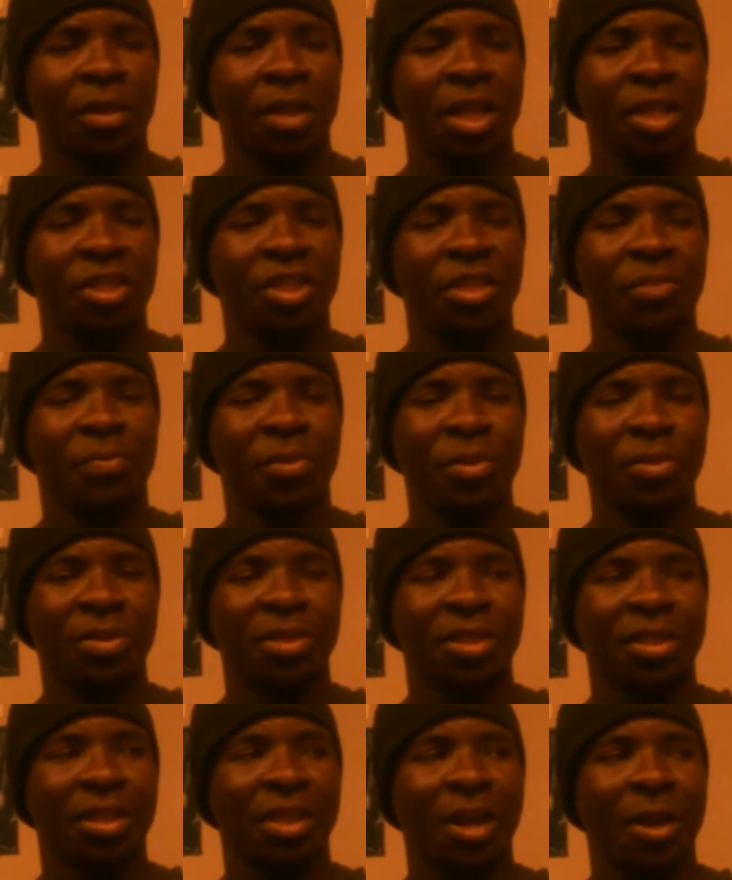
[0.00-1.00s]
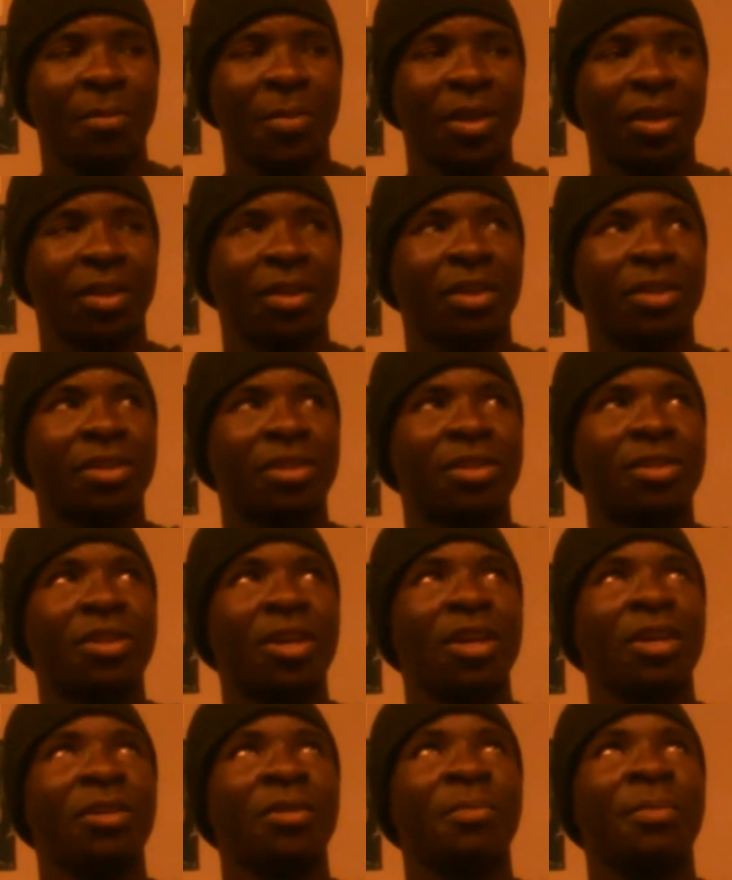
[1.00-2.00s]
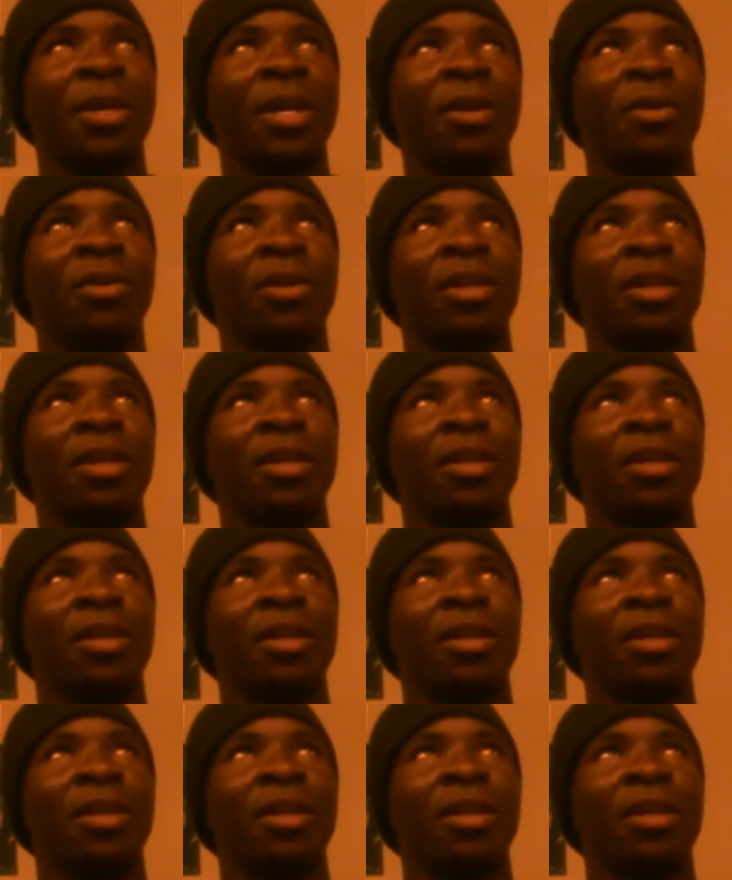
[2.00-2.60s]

and she posts a comment talking about